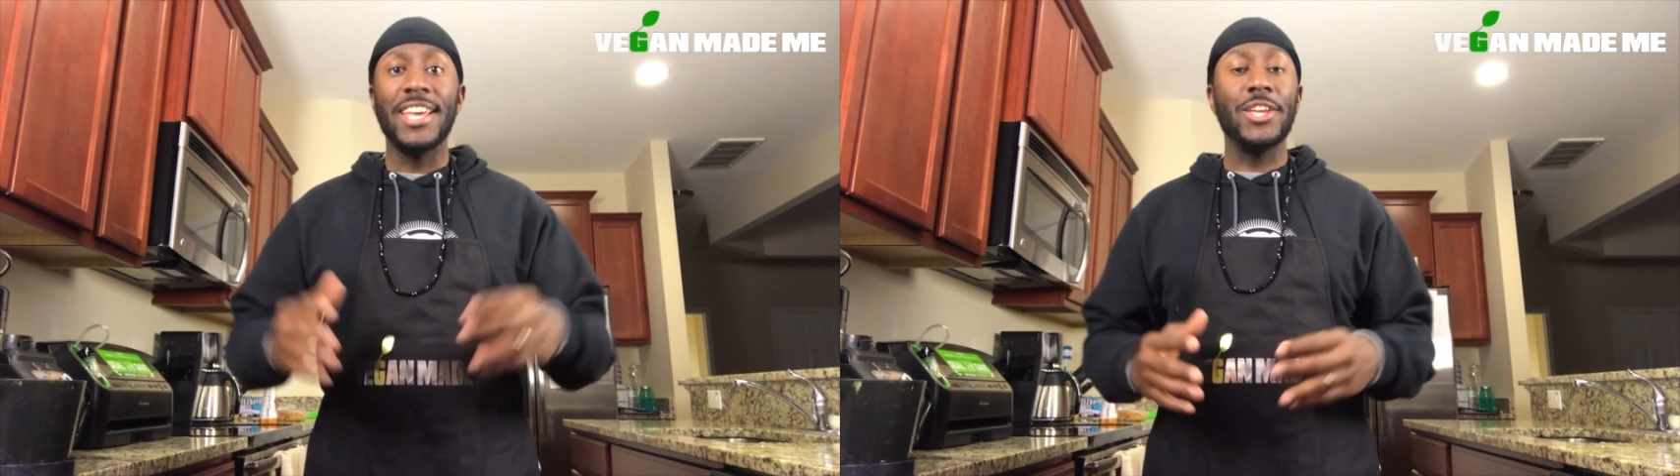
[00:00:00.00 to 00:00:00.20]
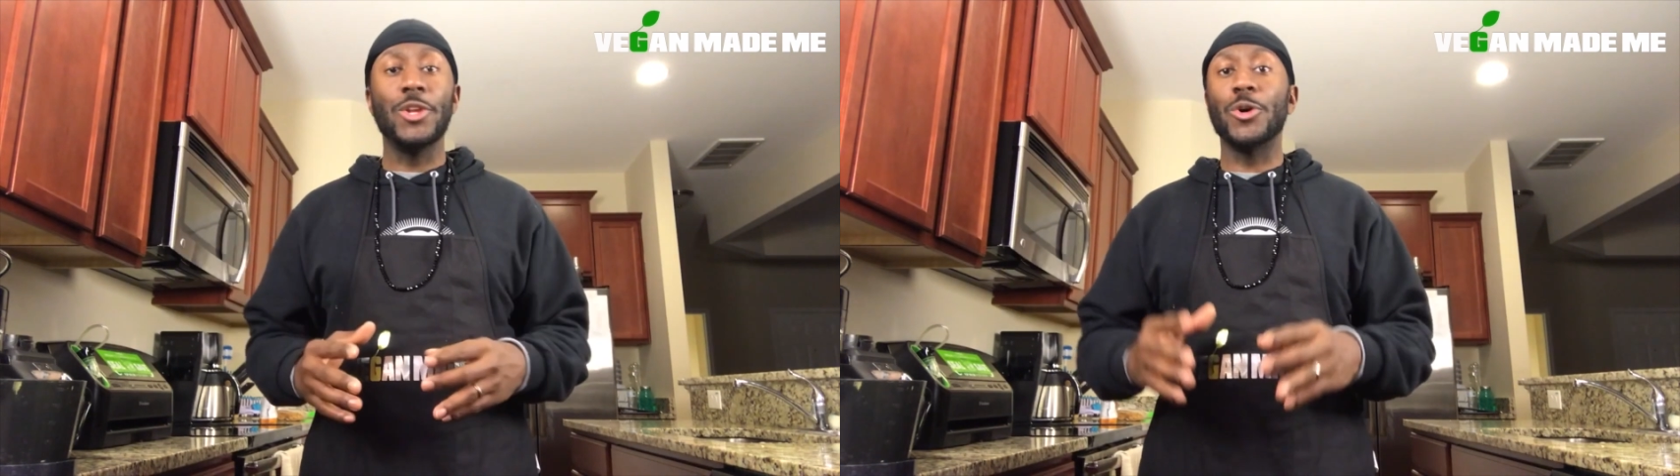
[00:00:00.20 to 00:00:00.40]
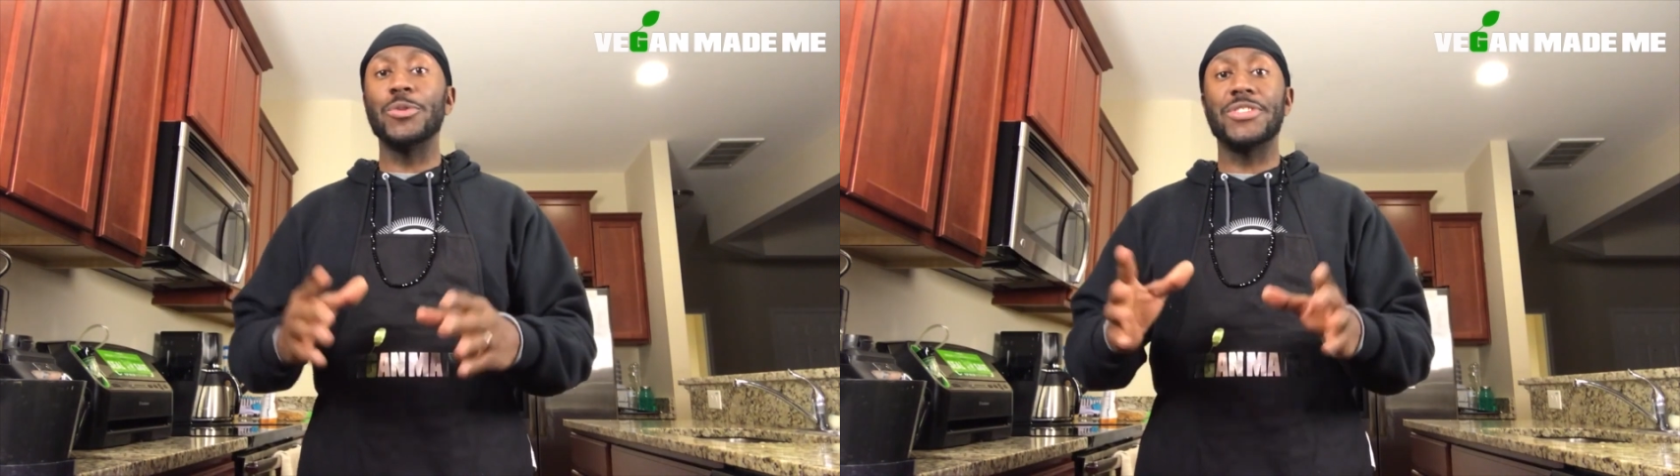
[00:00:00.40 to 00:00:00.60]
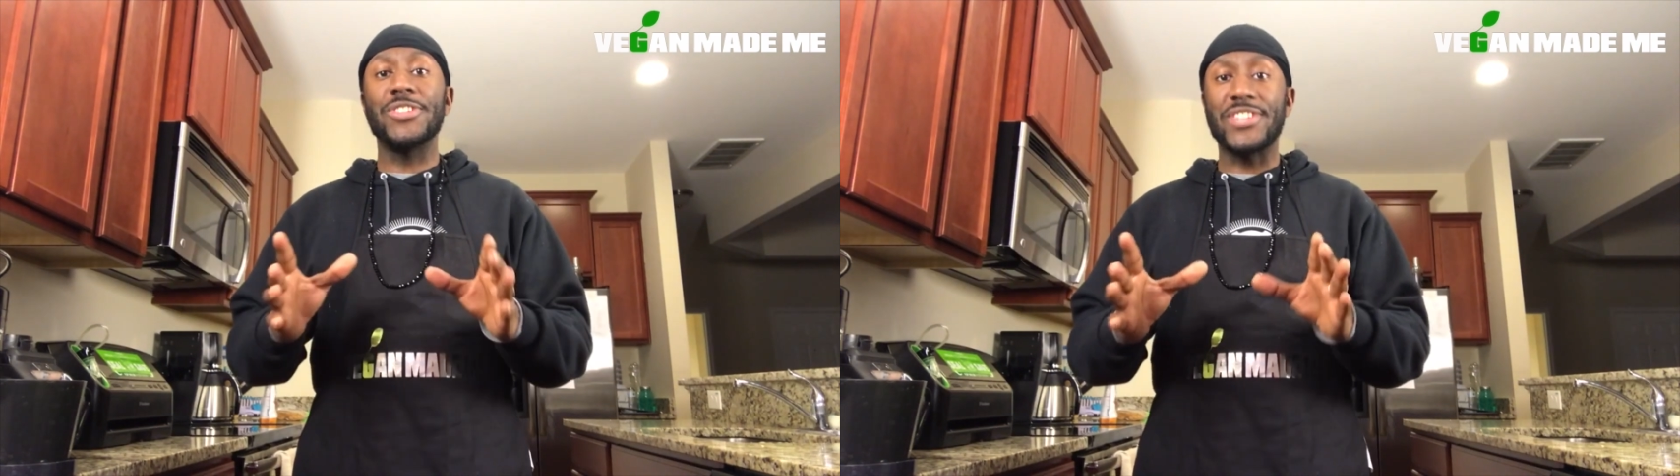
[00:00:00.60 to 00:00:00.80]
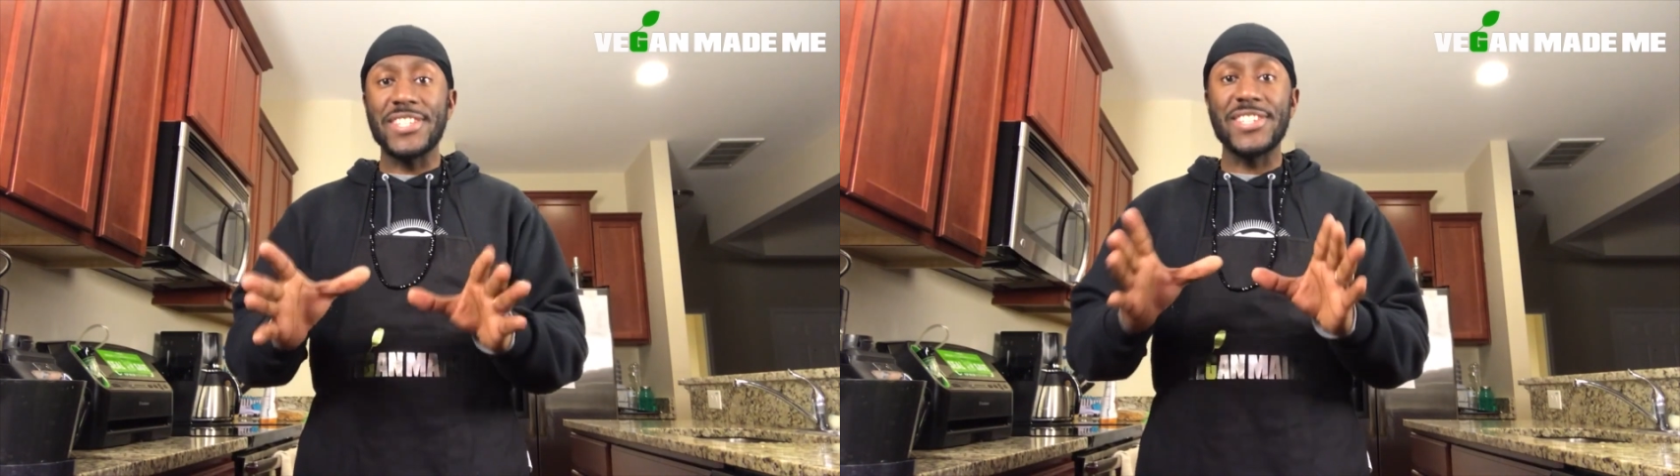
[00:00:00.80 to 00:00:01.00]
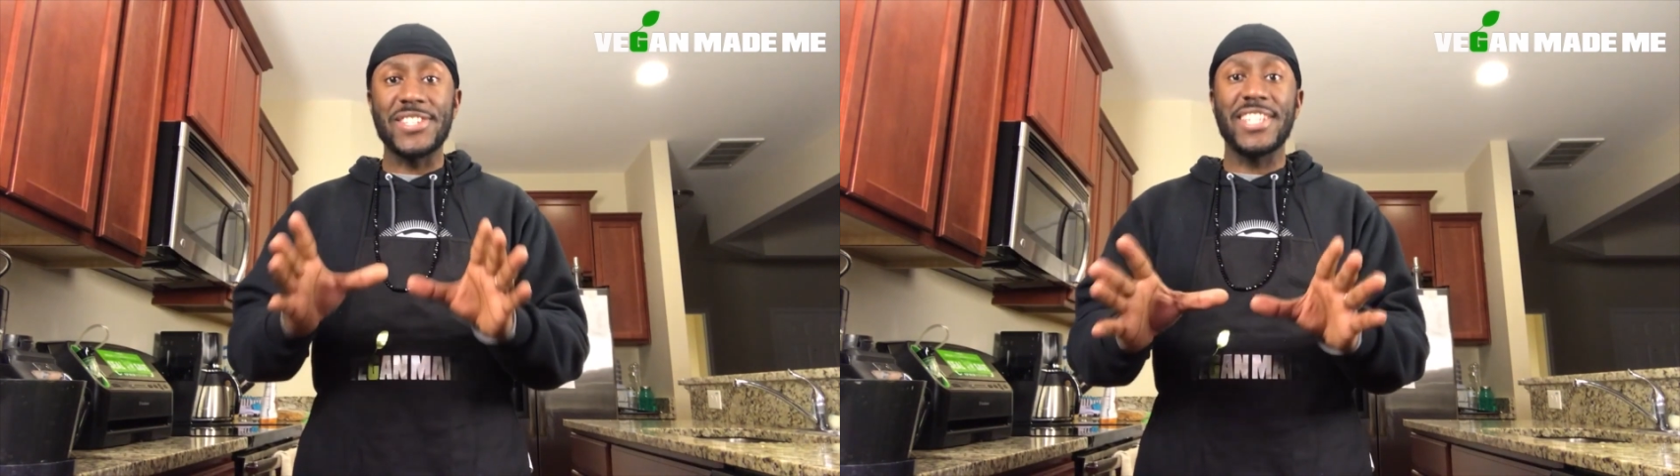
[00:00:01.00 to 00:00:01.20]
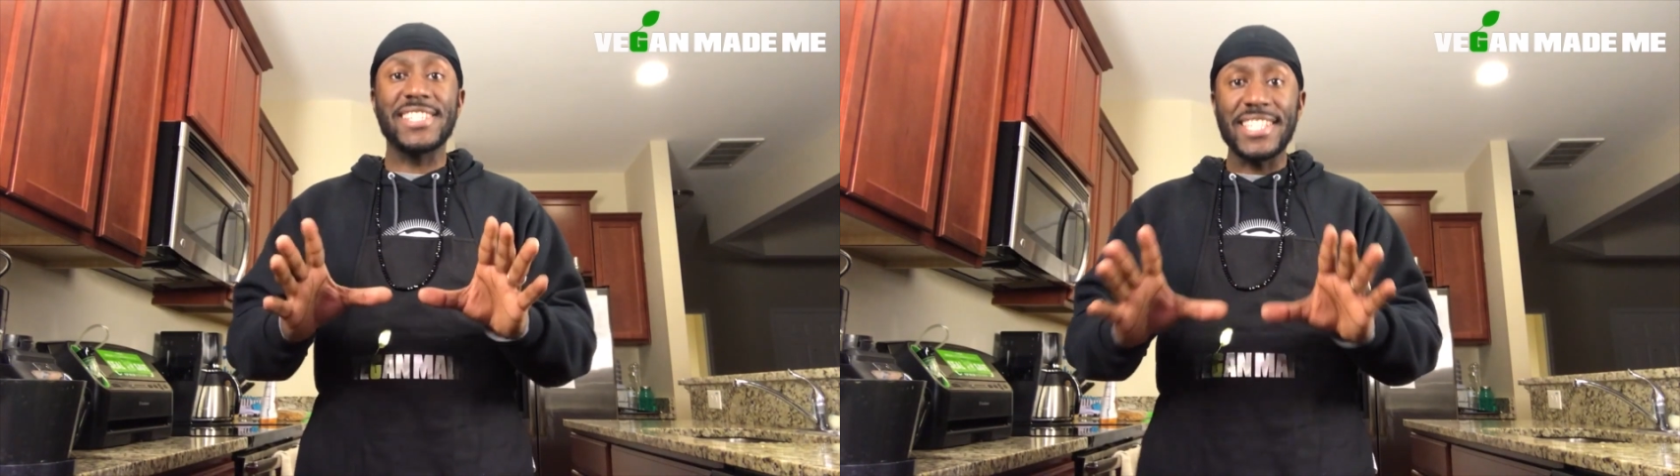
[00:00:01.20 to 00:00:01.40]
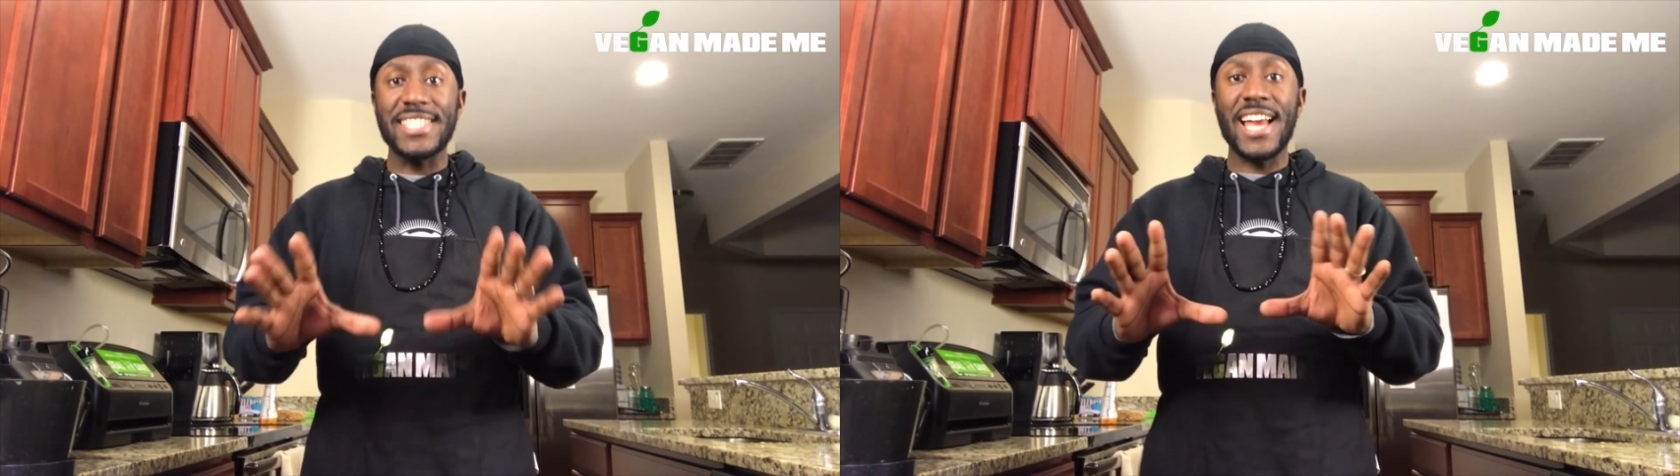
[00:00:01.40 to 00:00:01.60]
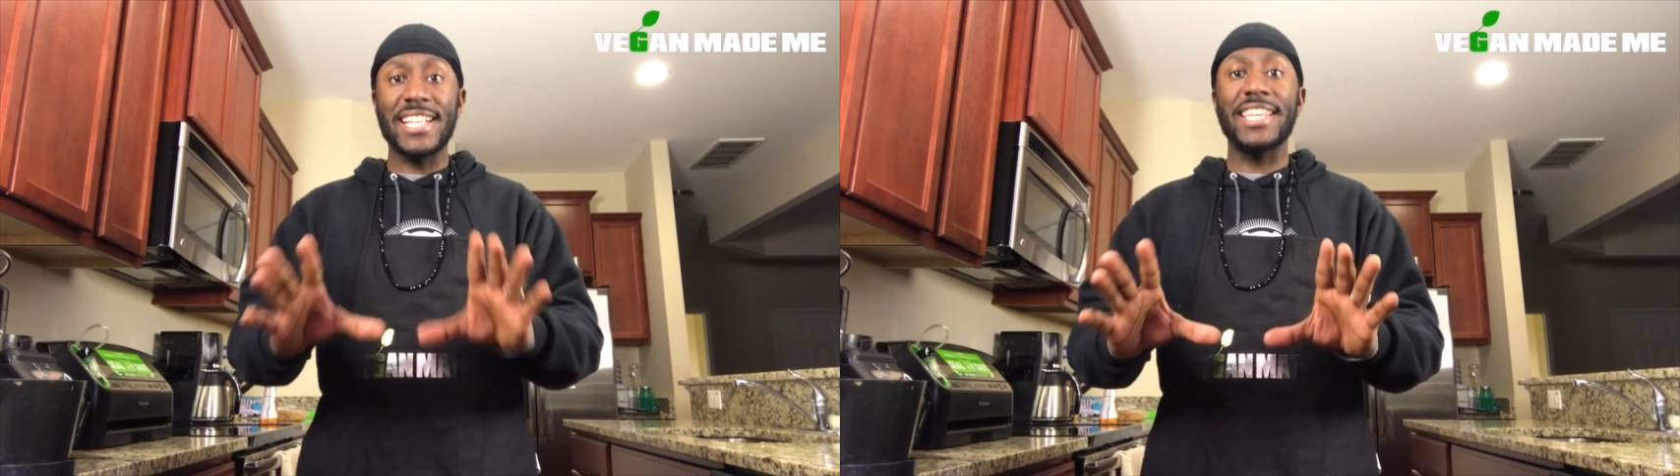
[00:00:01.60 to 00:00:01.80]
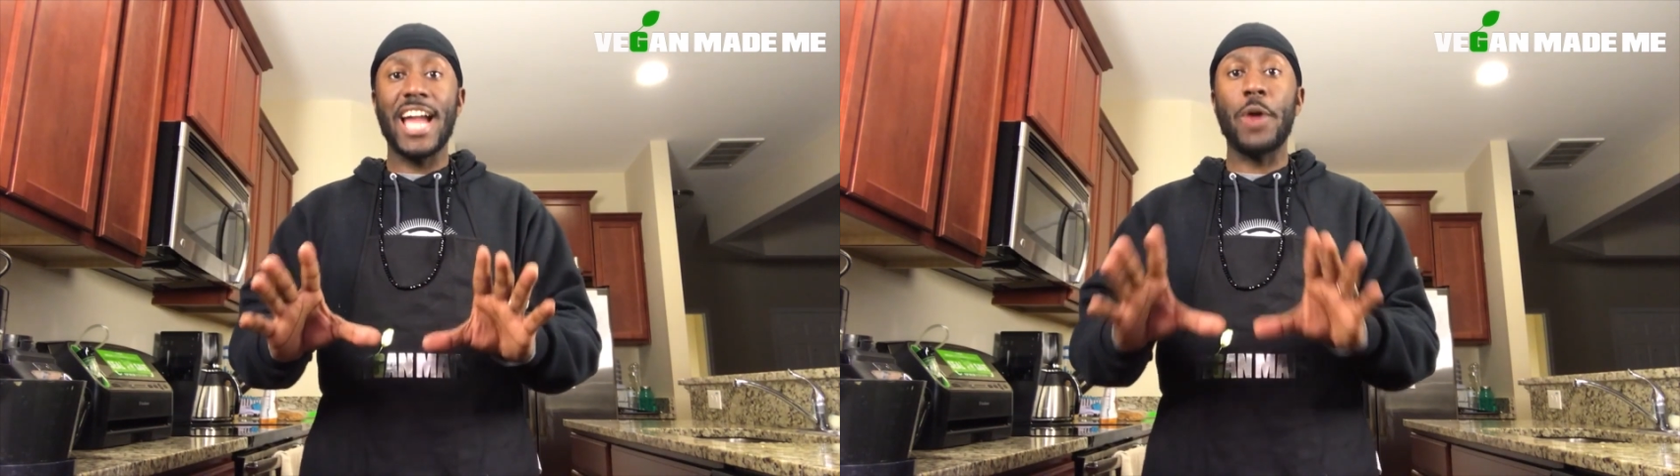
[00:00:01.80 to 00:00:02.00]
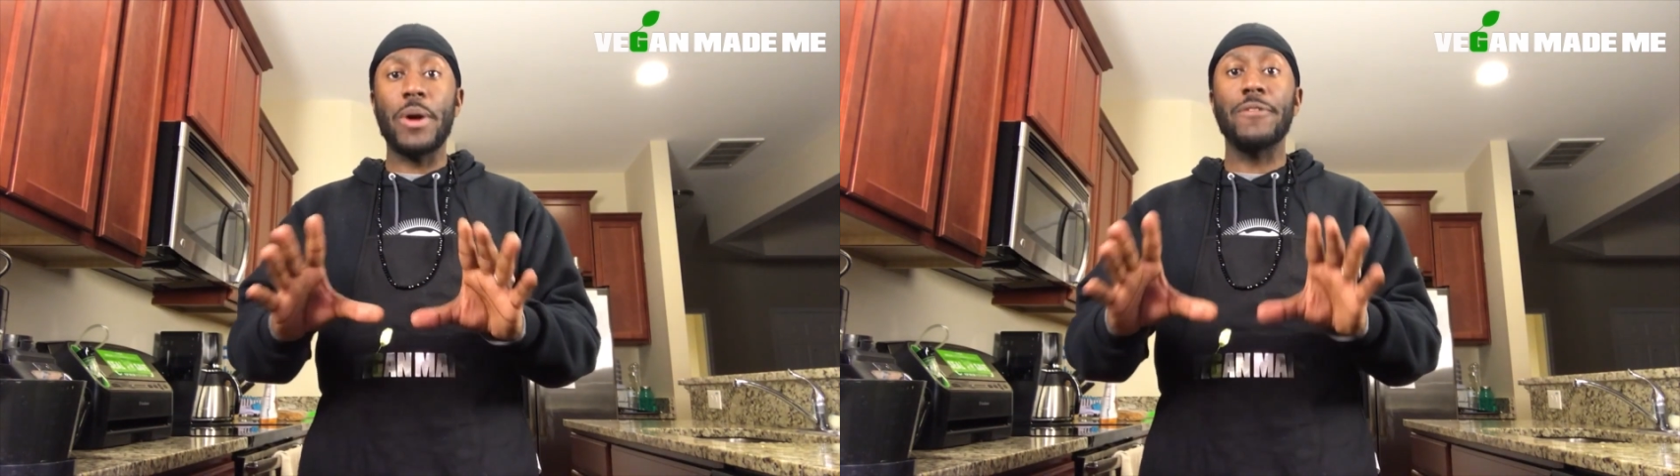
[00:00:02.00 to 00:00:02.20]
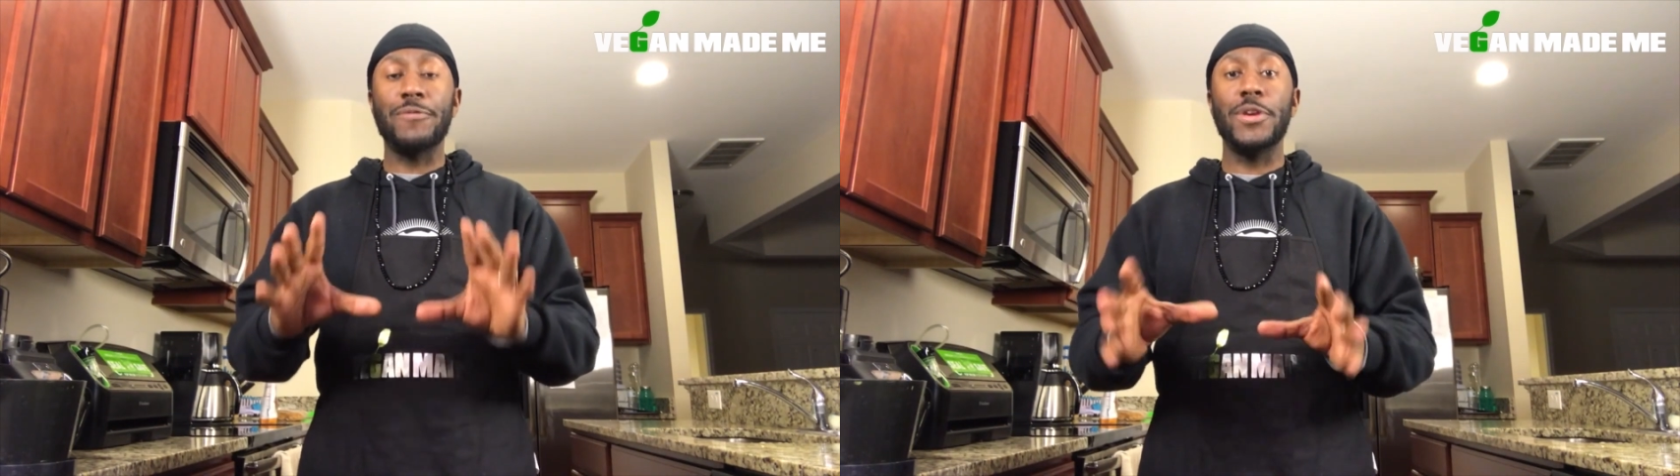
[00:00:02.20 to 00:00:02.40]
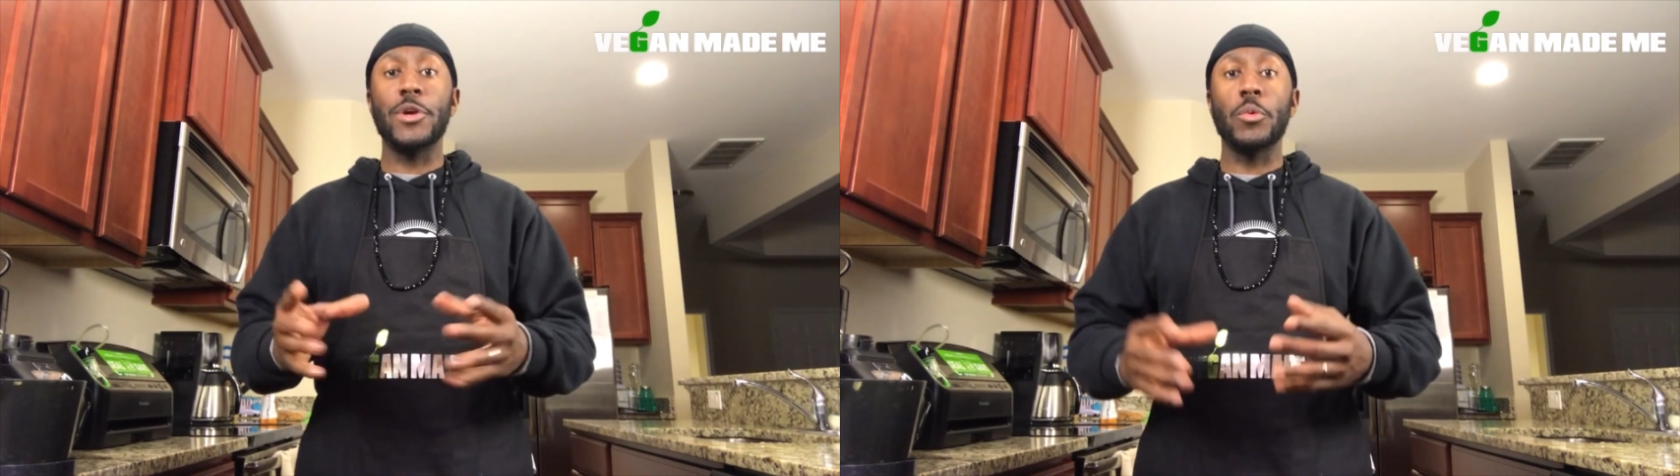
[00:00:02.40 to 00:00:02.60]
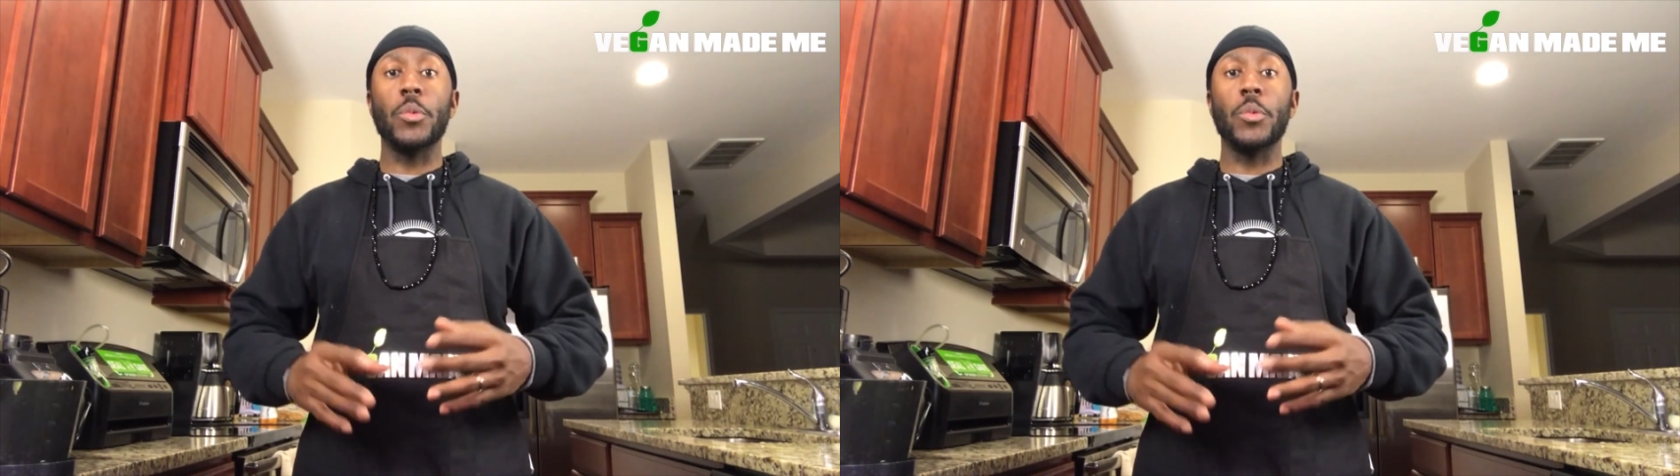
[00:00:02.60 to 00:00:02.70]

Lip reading: You know, this is just exactly how I feel